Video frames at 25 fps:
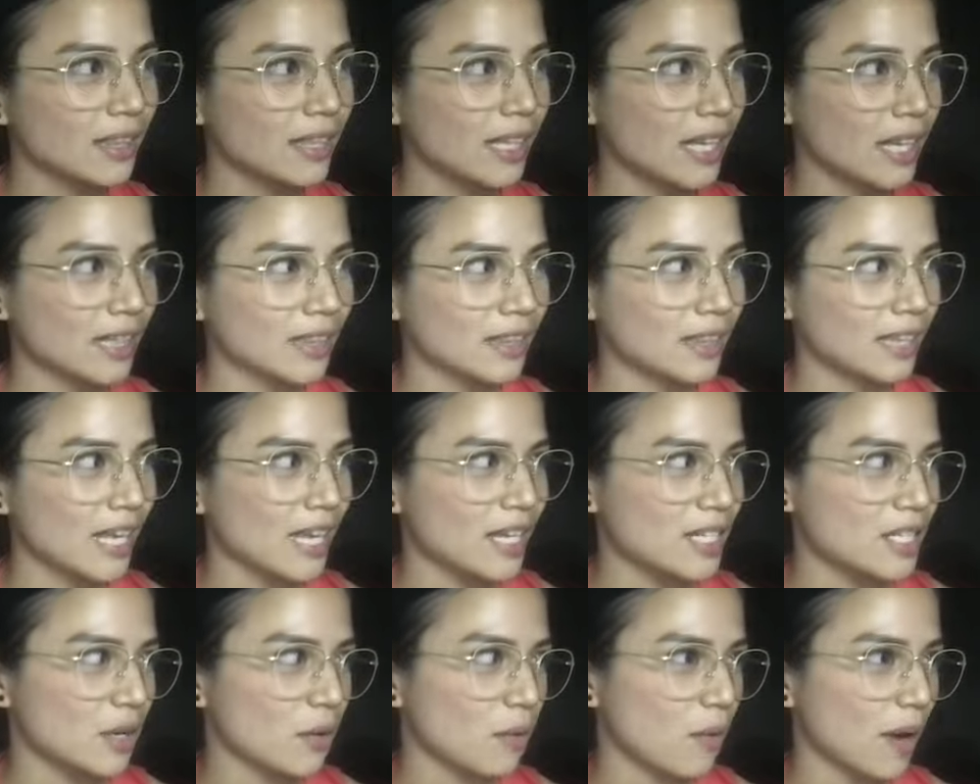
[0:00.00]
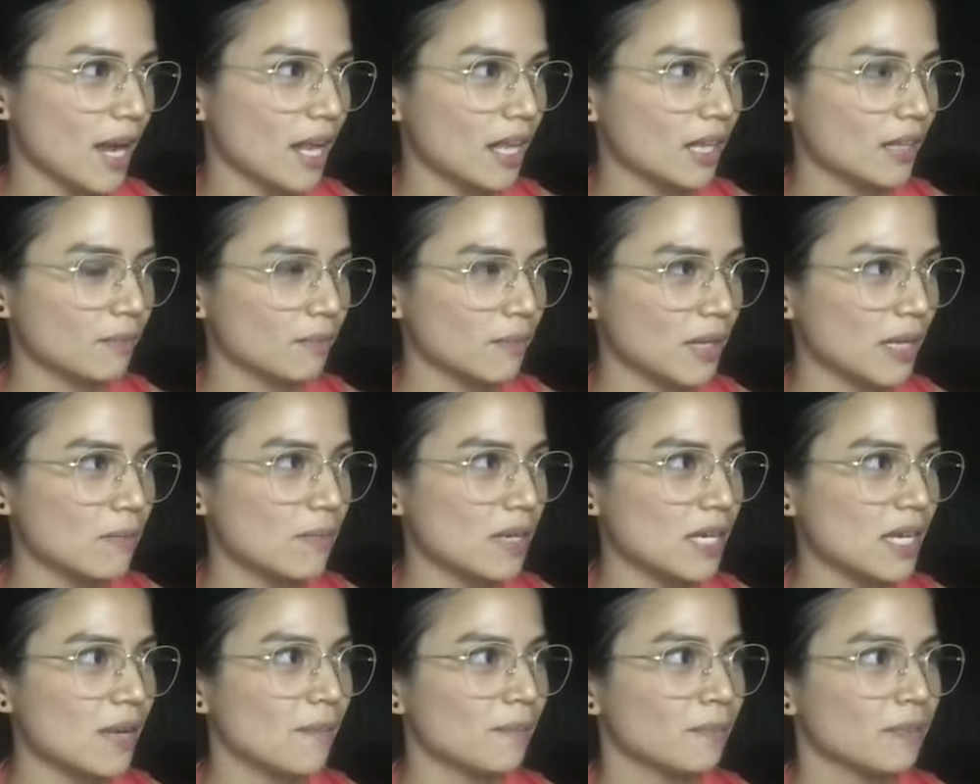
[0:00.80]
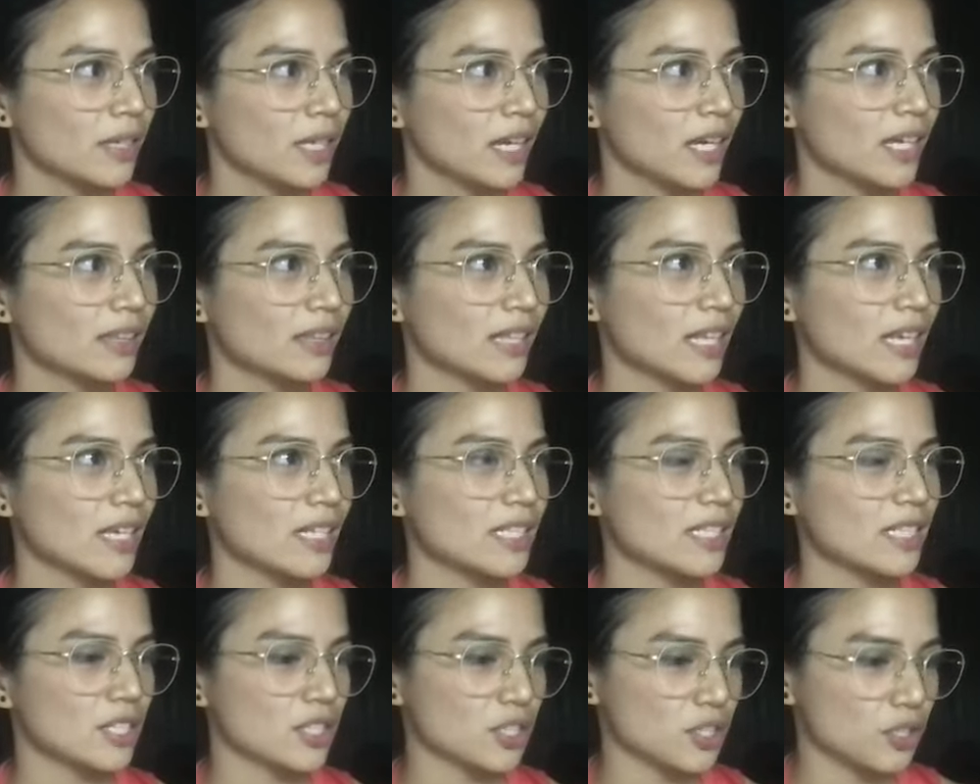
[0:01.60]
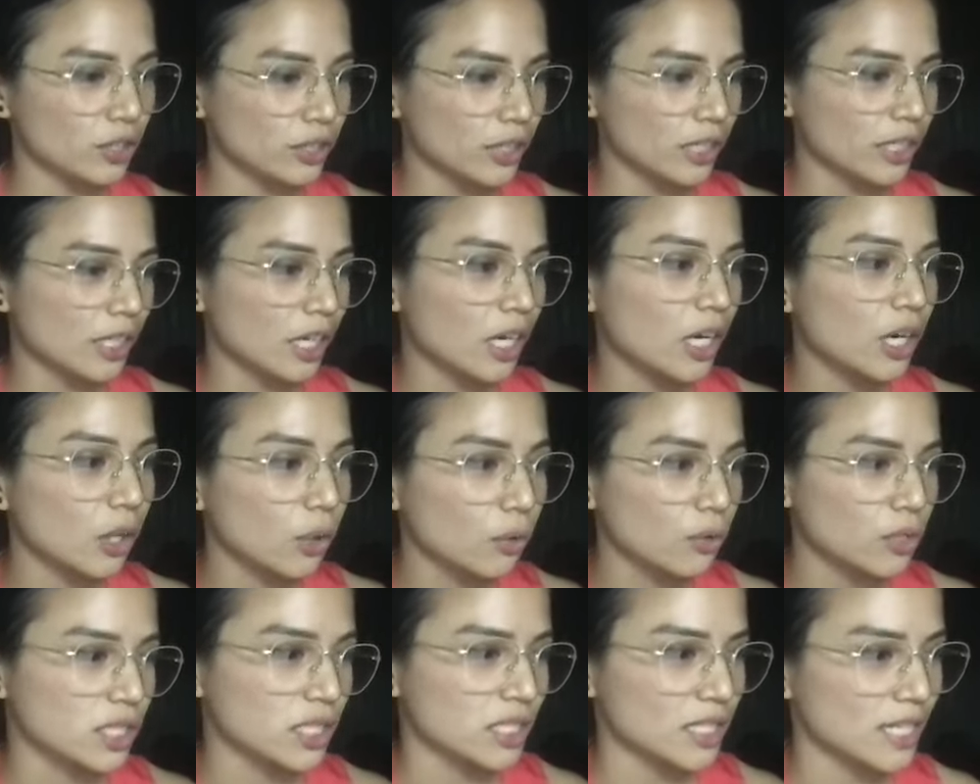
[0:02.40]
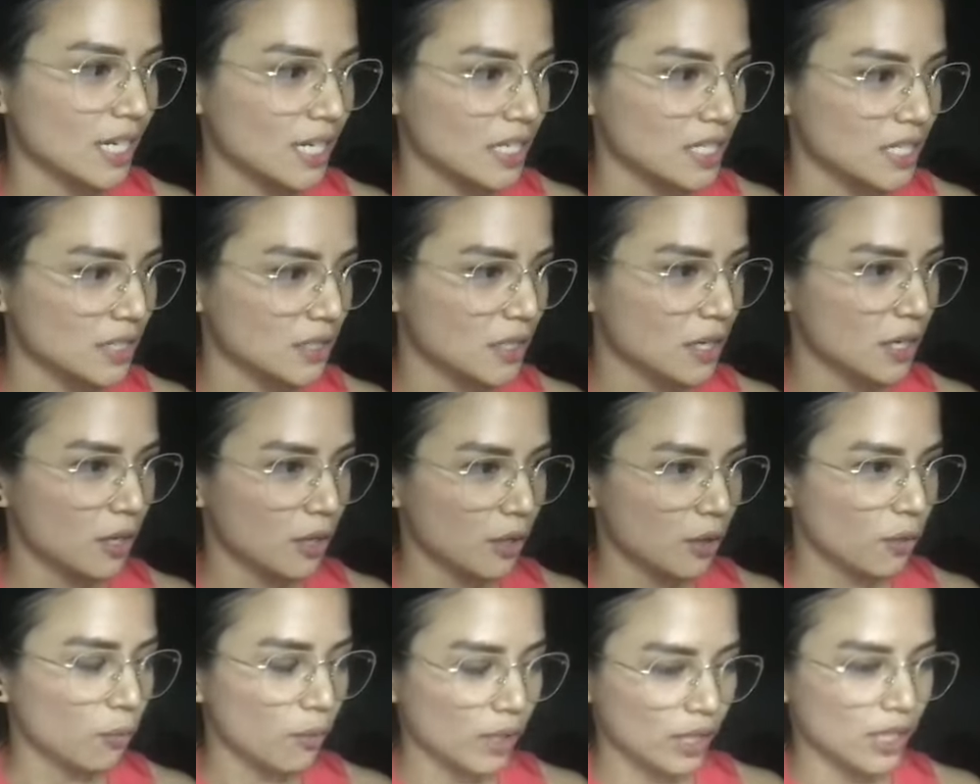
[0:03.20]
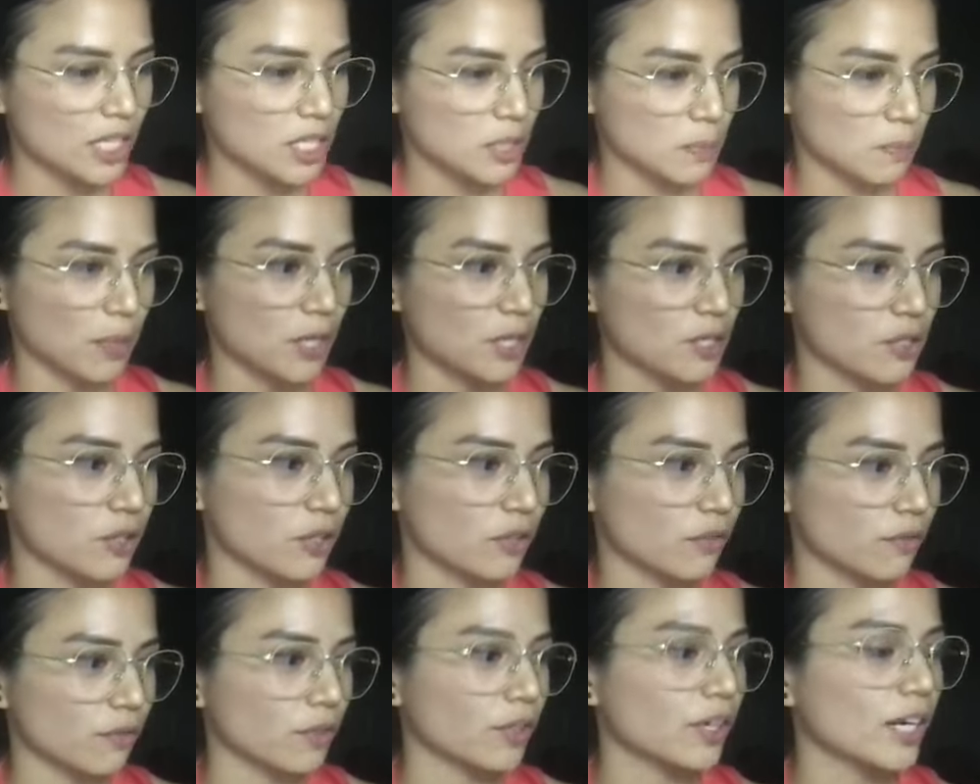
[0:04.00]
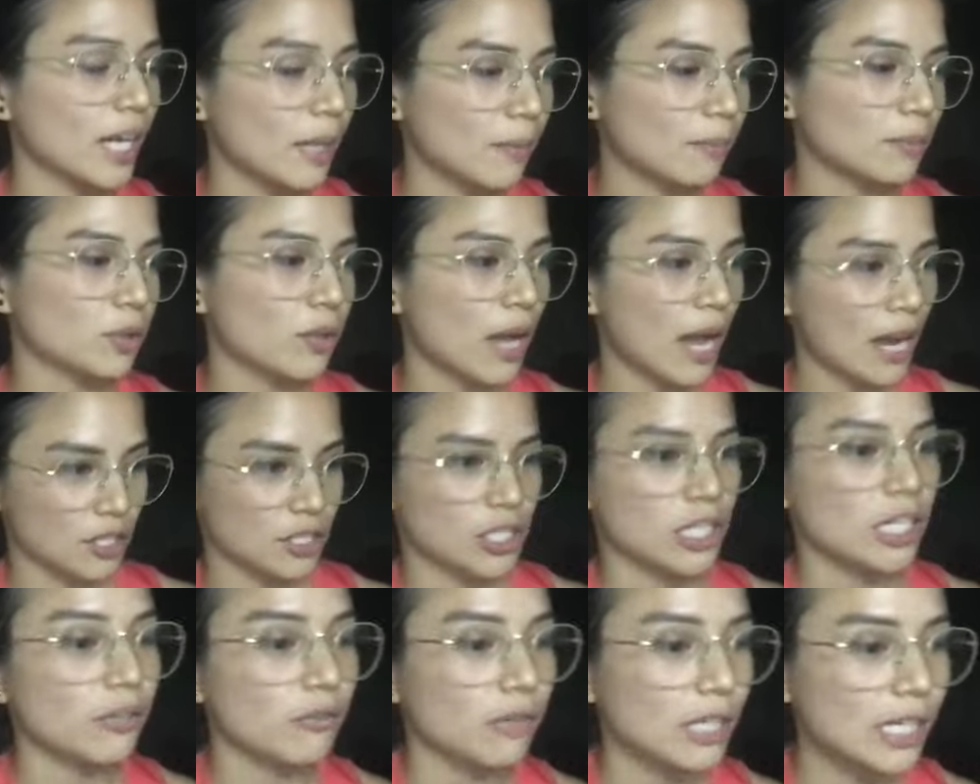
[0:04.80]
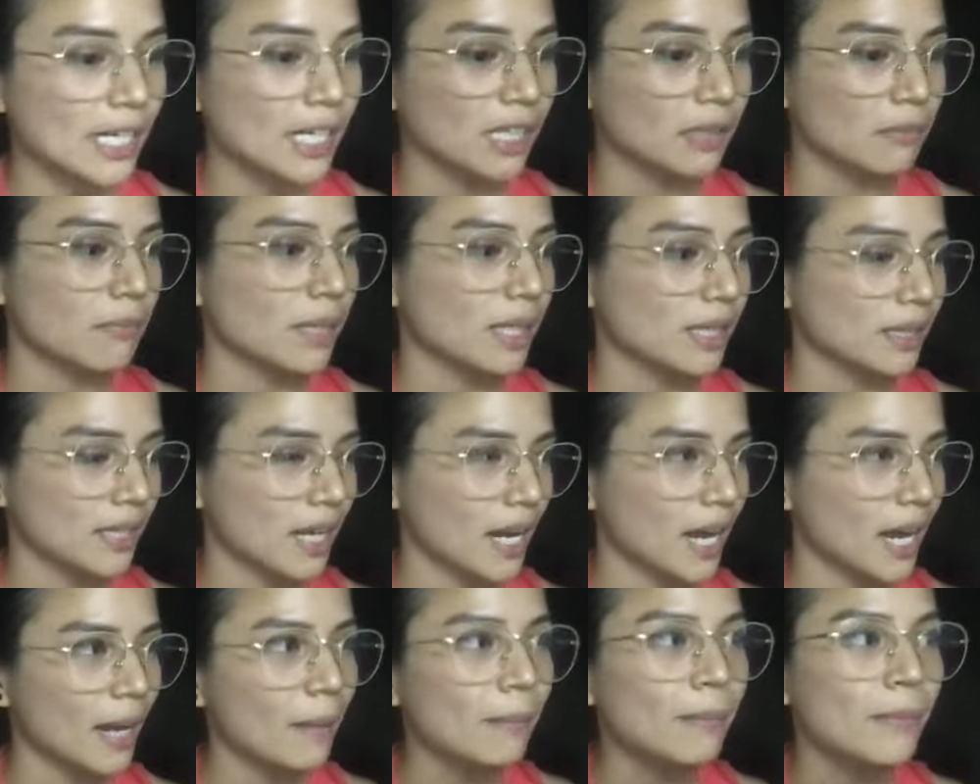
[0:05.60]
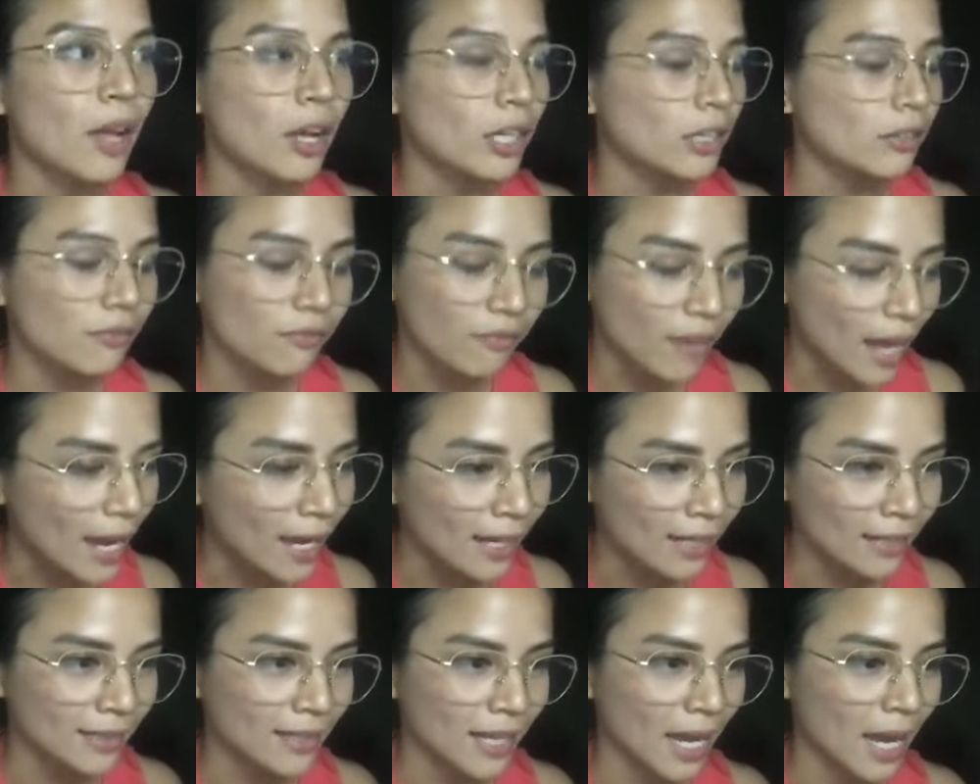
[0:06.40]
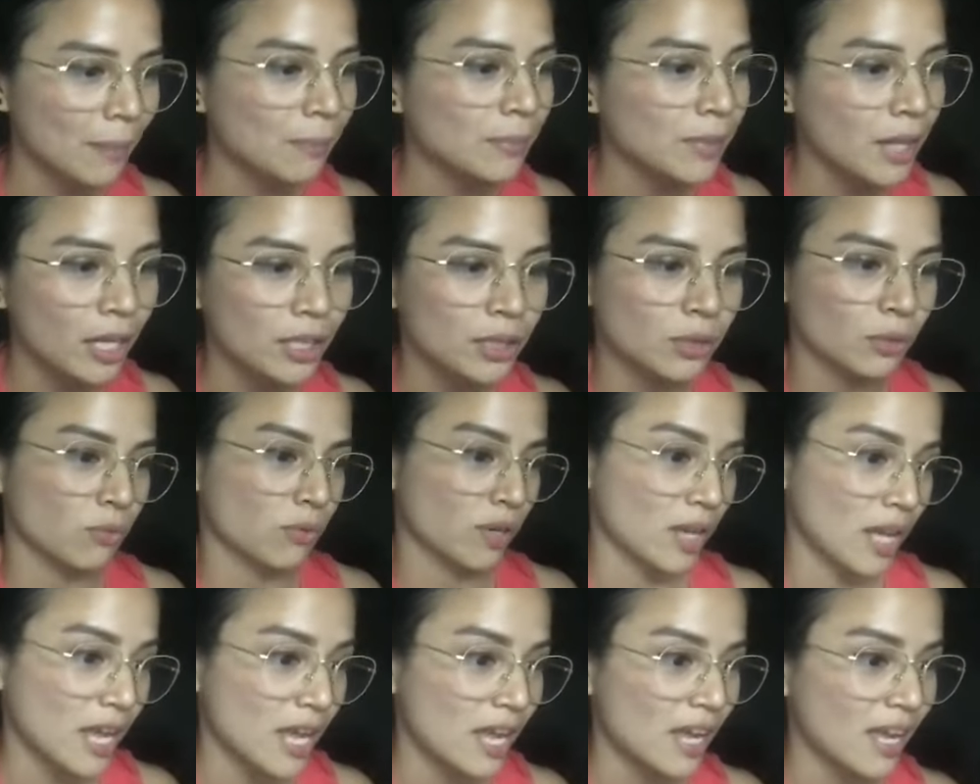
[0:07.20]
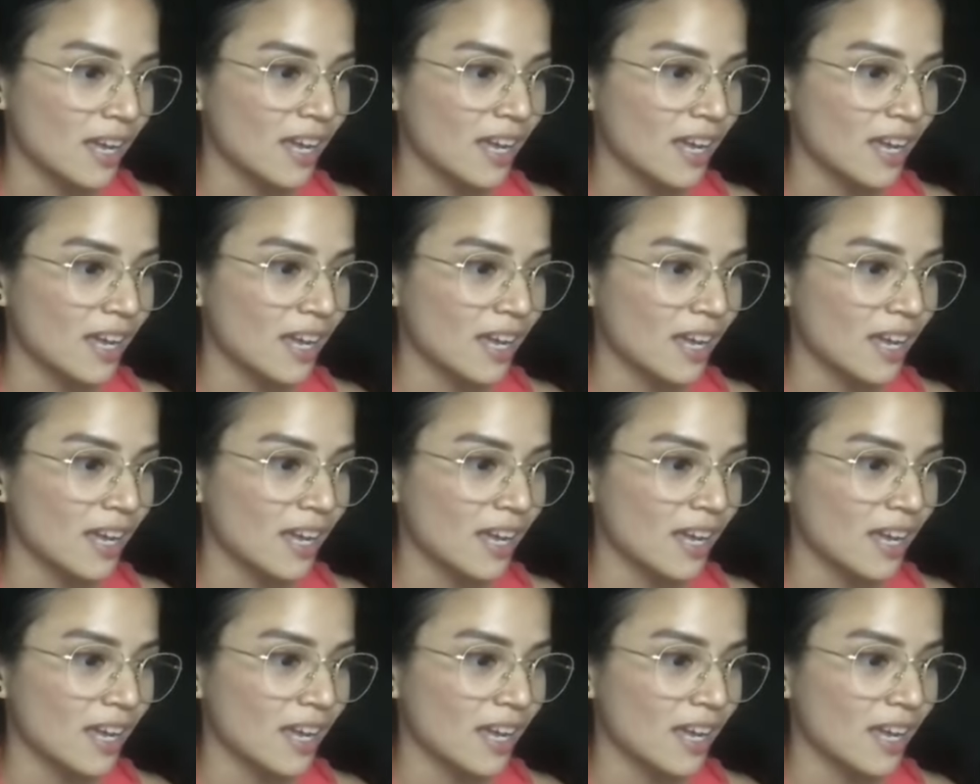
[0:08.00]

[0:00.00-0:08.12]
It takes a while. Maybe it takes this certain closeness with this person for him to actually really admit na I'm not fine. I'm not okay.